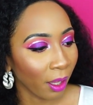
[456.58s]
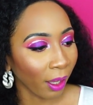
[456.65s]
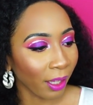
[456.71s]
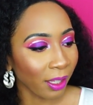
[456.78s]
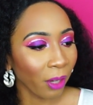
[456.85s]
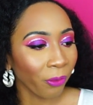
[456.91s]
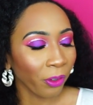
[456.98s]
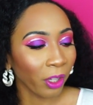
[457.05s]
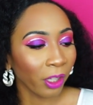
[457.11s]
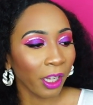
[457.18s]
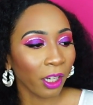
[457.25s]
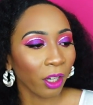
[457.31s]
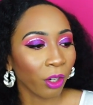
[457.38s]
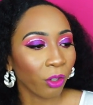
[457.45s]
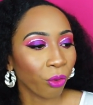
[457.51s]
Because I feel
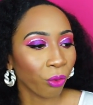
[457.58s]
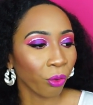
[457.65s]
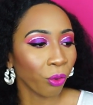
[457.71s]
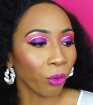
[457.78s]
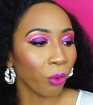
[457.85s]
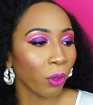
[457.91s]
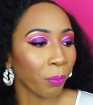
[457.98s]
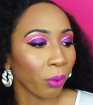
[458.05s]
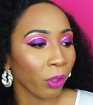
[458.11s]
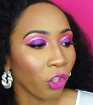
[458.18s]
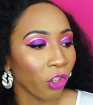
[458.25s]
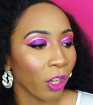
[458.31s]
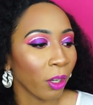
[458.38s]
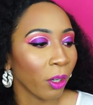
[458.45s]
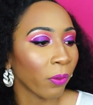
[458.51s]
like a true
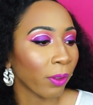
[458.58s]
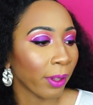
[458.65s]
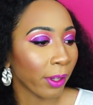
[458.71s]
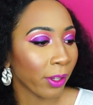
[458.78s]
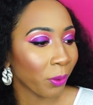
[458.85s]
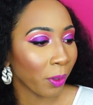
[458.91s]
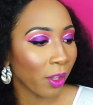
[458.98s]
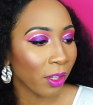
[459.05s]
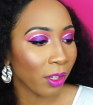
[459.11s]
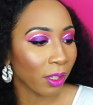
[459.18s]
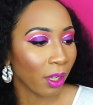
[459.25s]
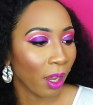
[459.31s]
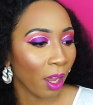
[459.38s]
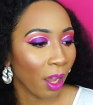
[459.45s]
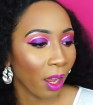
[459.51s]
appreciator of the Lay
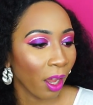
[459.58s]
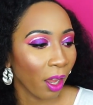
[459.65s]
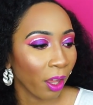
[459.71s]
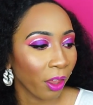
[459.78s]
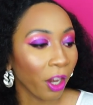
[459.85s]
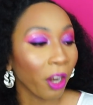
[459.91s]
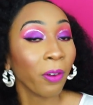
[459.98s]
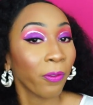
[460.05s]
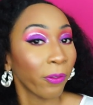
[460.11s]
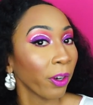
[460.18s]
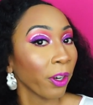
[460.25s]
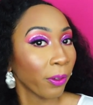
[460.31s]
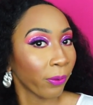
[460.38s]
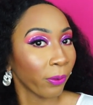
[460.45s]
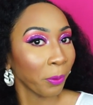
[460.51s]
Twins. There are
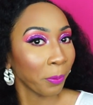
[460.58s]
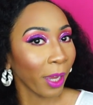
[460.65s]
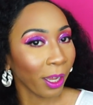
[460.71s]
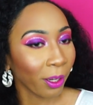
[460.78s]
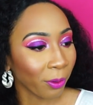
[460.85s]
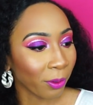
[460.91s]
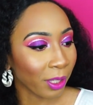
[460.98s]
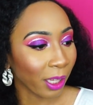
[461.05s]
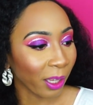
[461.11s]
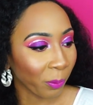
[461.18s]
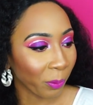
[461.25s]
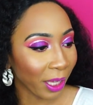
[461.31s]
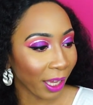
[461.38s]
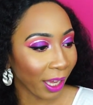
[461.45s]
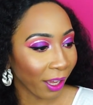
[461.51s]
very few battles that
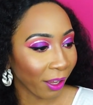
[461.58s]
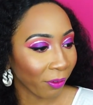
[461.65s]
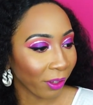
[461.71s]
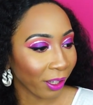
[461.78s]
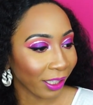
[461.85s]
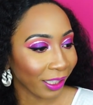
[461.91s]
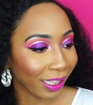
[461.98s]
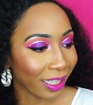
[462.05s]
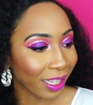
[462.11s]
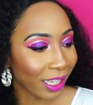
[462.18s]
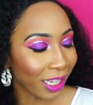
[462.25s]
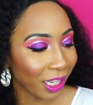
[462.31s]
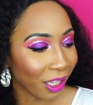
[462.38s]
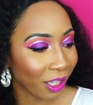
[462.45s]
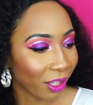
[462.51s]
we have not
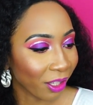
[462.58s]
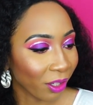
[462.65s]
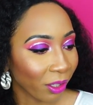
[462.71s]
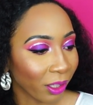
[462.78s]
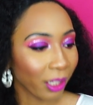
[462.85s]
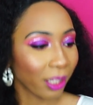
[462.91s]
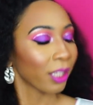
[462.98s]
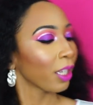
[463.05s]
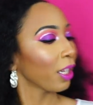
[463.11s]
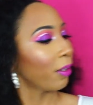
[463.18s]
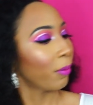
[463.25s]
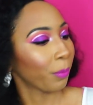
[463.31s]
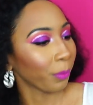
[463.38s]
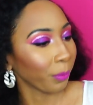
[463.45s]
seen, so let's see.